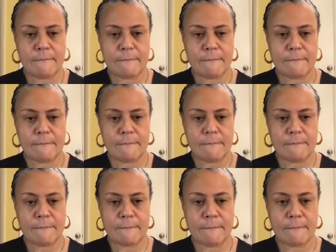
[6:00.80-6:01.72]

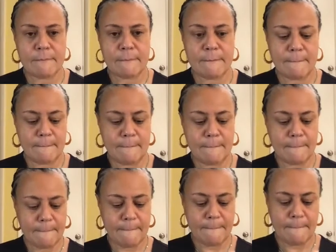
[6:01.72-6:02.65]

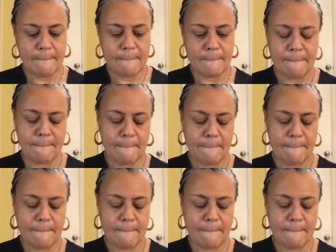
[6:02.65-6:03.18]
(silent)